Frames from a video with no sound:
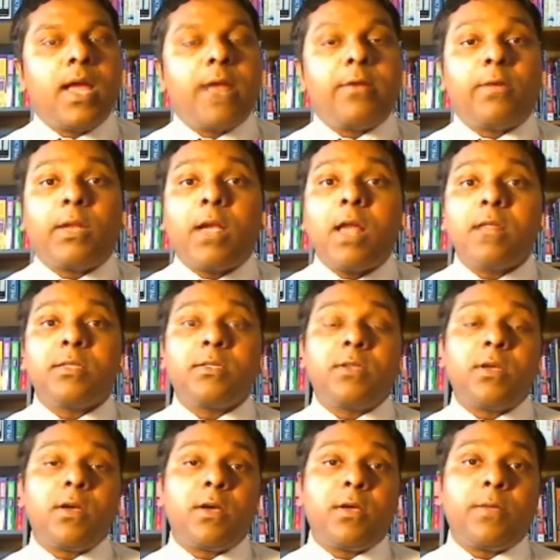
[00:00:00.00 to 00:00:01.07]
And you can
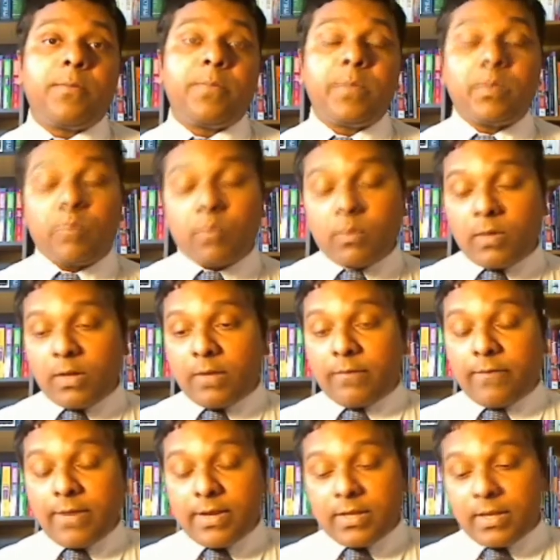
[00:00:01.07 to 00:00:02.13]
also, uh,
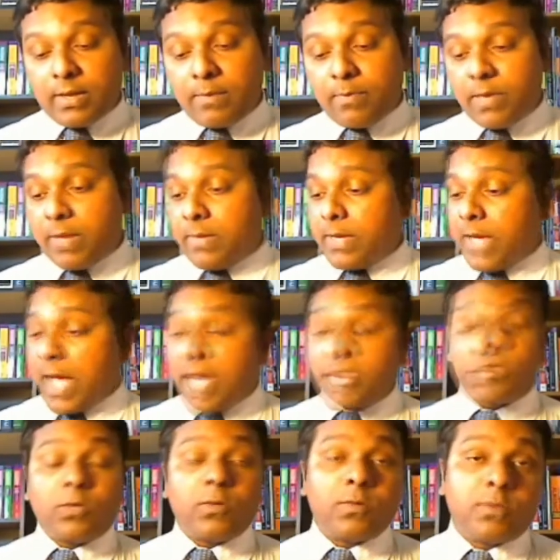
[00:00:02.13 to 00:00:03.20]
when the baby
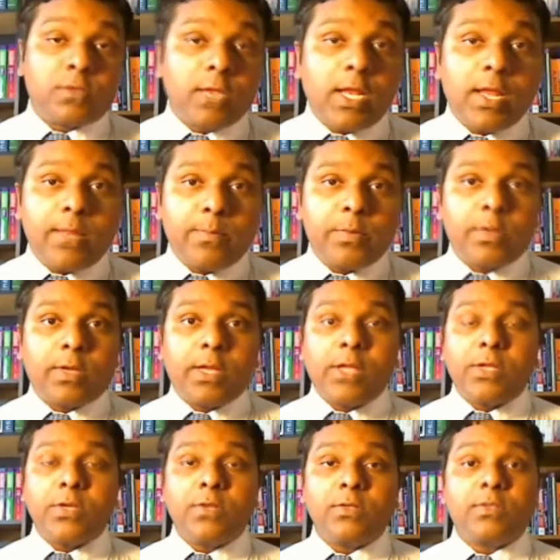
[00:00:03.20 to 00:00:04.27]
has to sleep, you
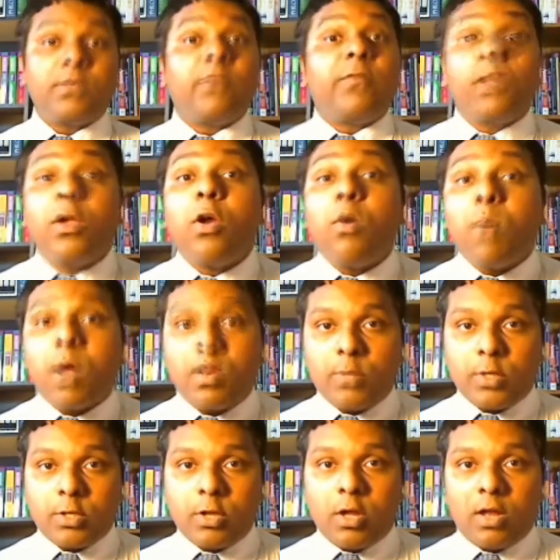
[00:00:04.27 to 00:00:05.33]
can use
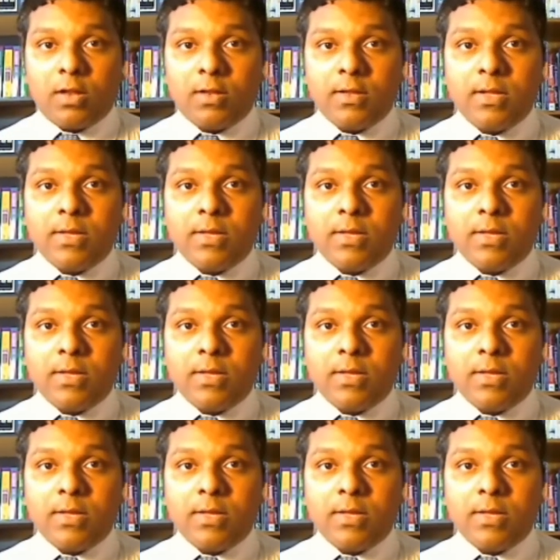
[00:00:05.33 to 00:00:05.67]
phenobarbital